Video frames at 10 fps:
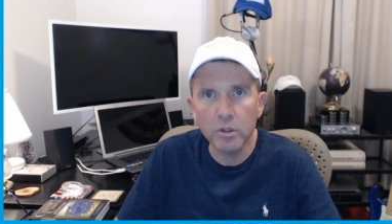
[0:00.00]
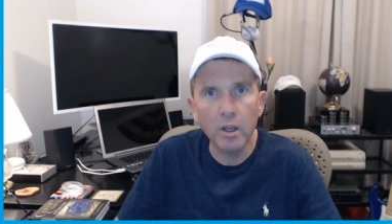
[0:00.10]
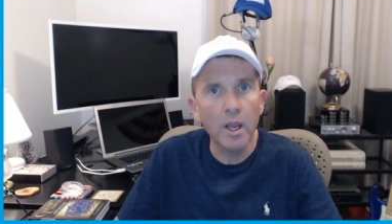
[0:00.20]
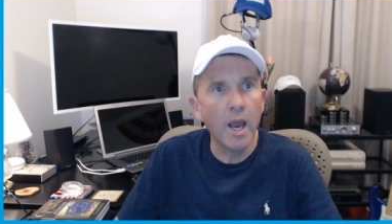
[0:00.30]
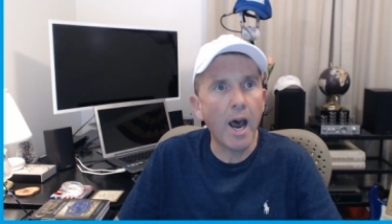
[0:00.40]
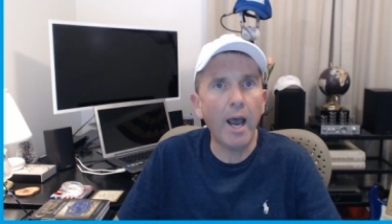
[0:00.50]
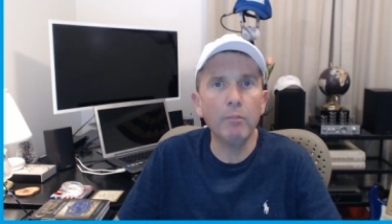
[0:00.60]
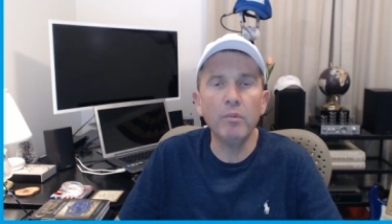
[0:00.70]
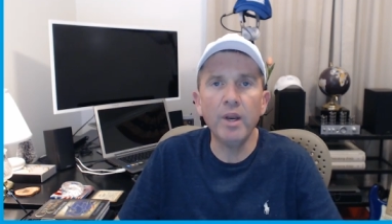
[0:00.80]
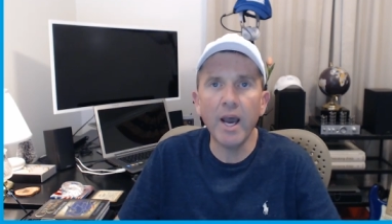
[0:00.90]
I'm
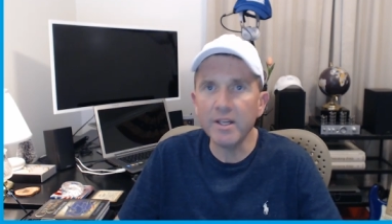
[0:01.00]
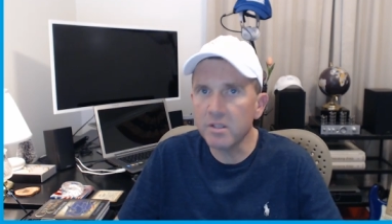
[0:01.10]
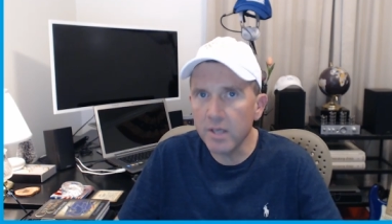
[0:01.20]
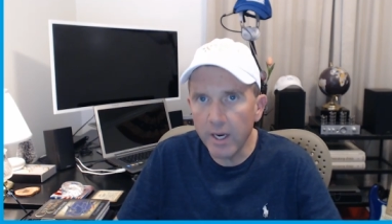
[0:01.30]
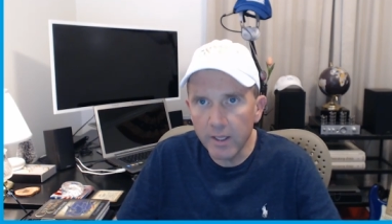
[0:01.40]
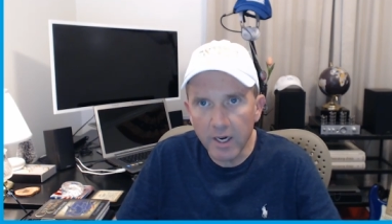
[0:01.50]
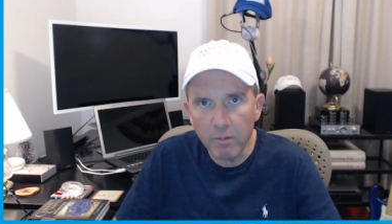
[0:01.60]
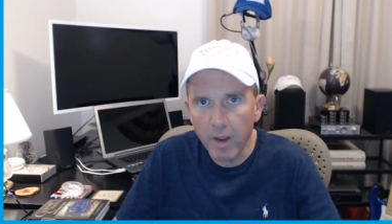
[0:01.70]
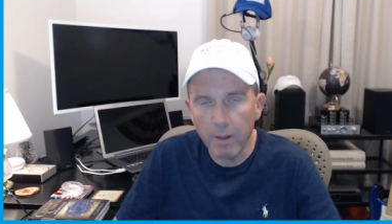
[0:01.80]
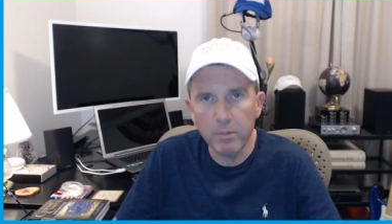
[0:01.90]
not saying that I'm
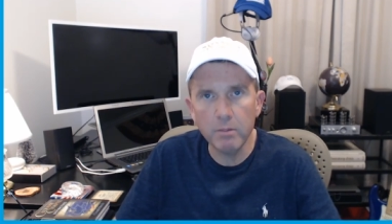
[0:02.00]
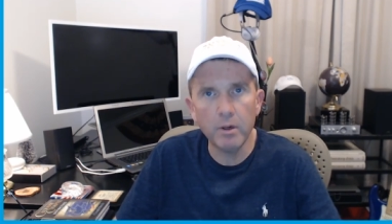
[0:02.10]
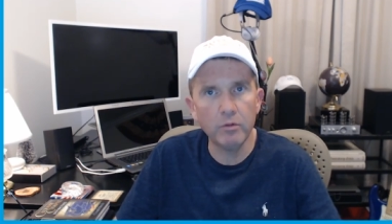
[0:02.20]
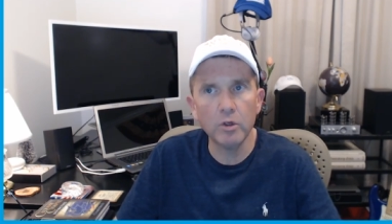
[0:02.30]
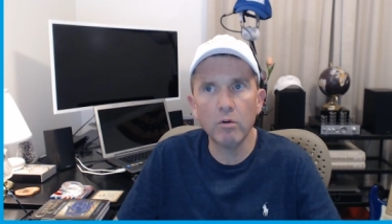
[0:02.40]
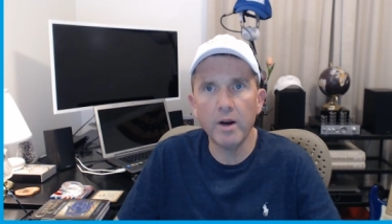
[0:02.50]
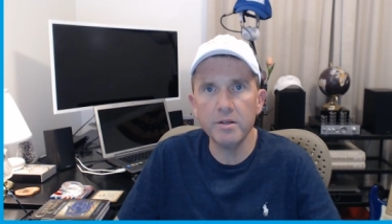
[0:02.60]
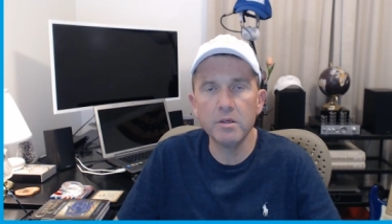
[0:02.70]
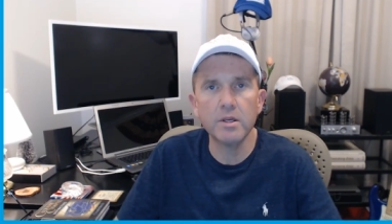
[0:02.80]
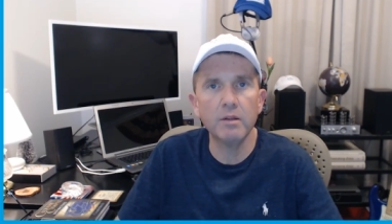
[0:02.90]
happy about the crisis.
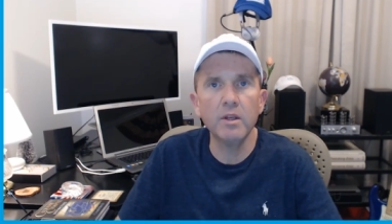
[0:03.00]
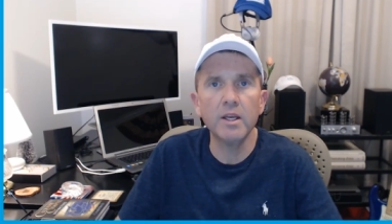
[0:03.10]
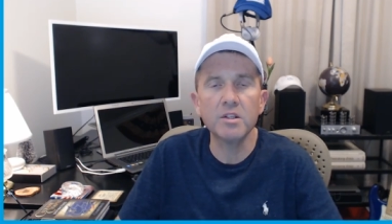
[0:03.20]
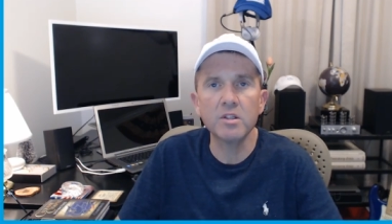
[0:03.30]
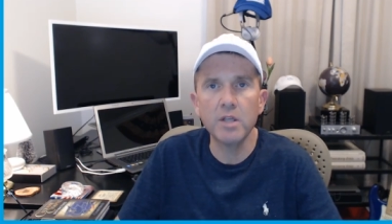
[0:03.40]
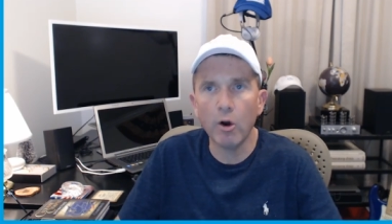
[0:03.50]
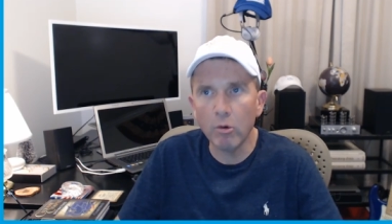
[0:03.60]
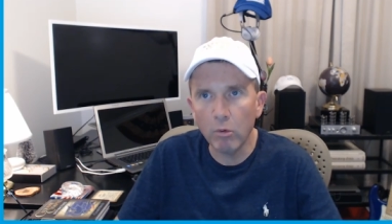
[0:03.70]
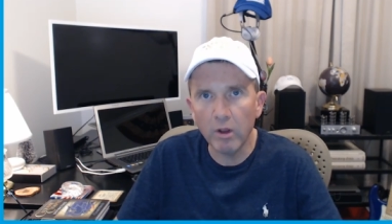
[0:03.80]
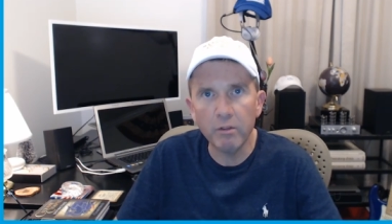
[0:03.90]
I think it's terrible.
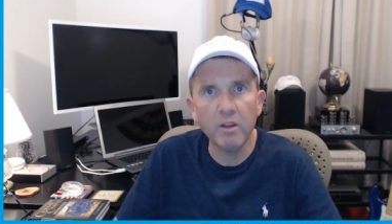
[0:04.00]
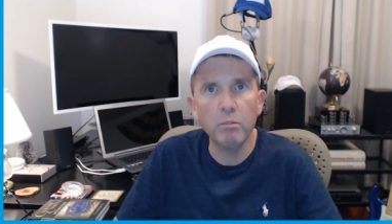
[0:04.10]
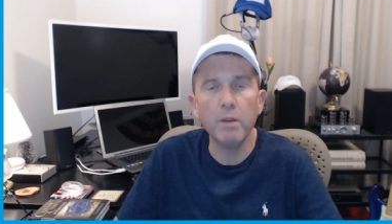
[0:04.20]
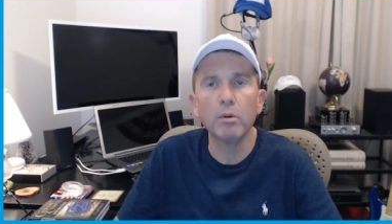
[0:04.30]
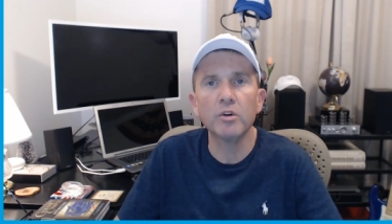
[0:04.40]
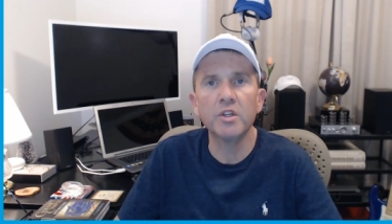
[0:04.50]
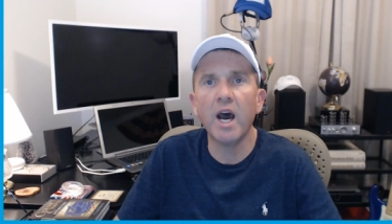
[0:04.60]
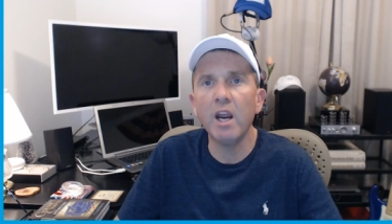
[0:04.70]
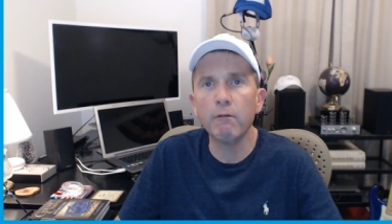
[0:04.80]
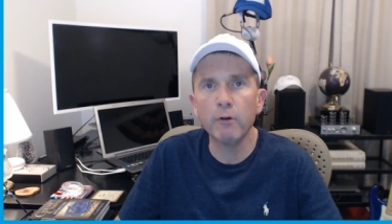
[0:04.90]
I think people are dying
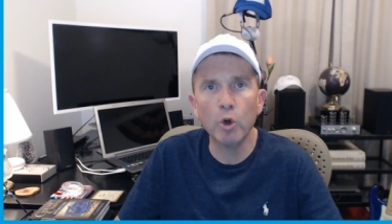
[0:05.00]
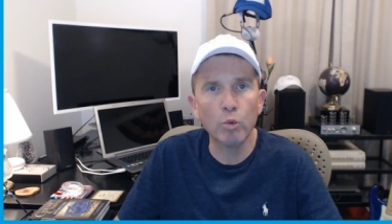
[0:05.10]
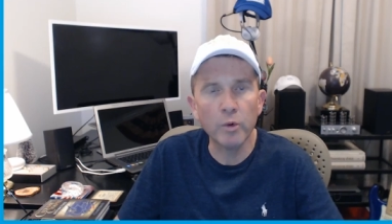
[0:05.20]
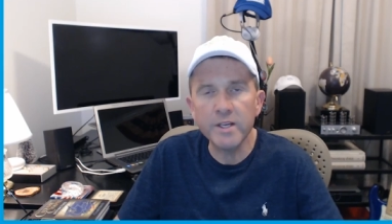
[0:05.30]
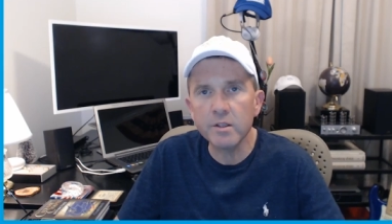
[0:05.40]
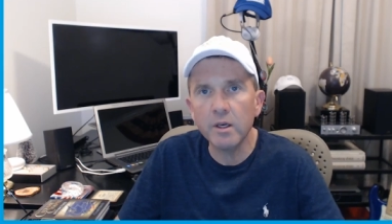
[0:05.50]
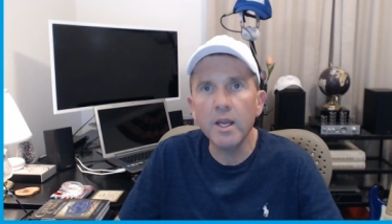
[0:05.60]
for no reason.